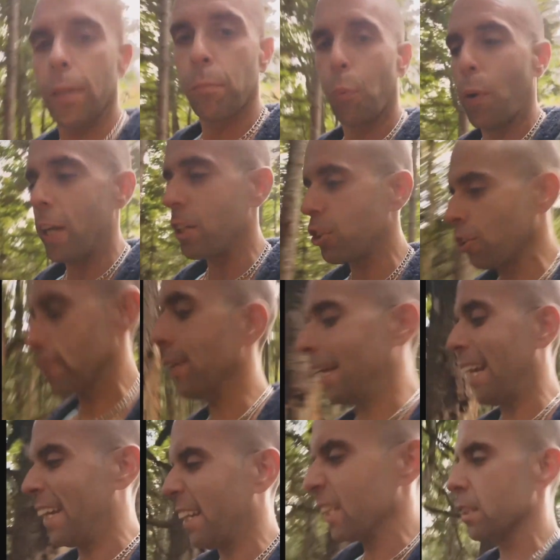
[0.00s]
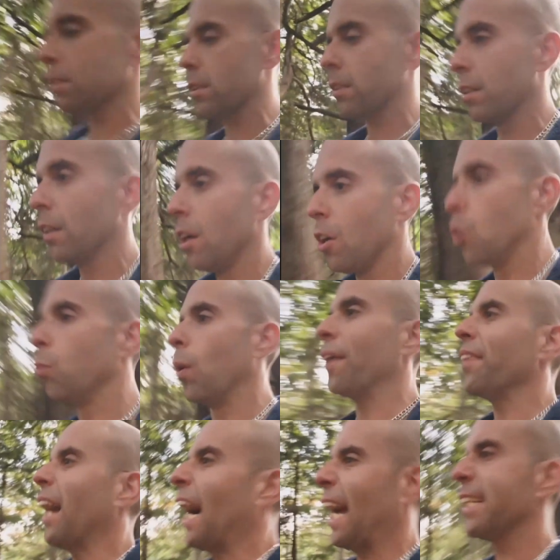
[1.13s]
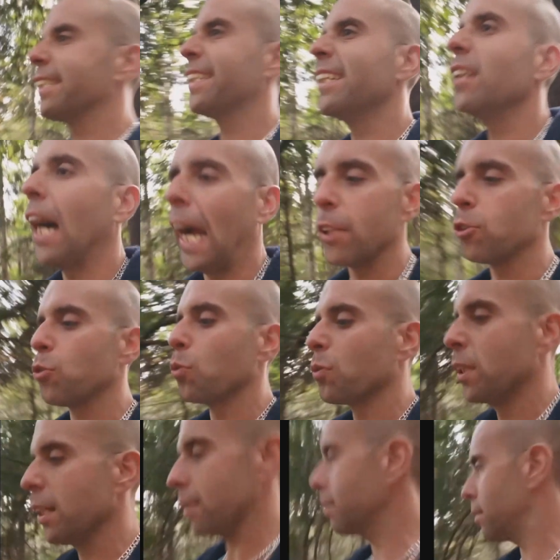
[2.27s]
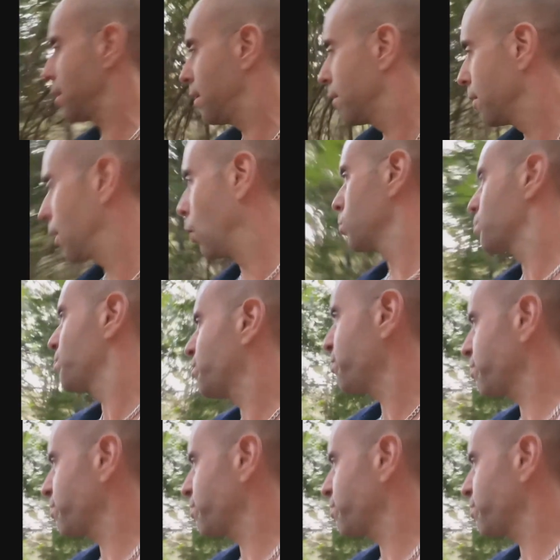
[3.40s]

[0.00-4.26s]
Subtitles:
vibration it is when I do this, you know.